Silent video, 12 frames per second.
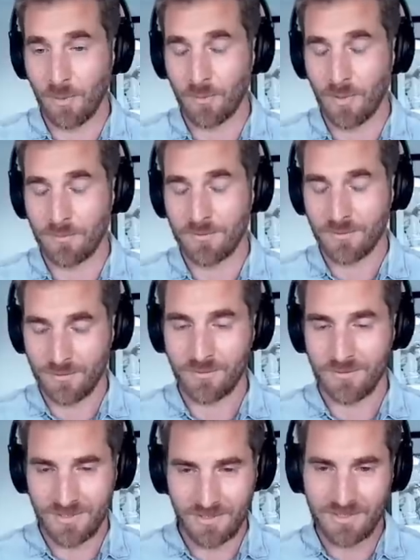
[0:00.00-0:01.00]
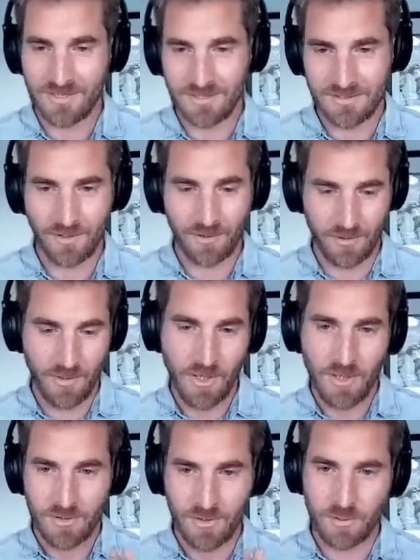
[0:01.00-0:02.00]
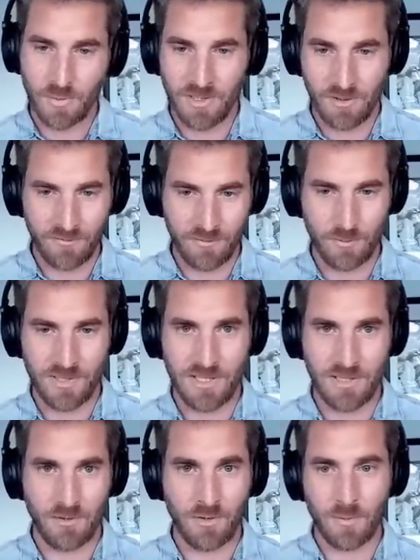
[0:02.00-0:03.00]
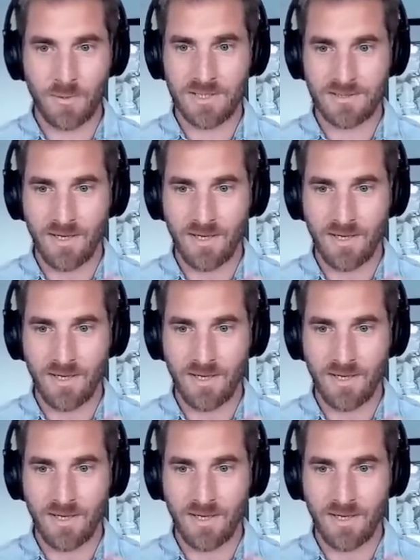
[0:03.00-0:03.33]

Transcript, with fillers: problem. So this is the, the trade-off we always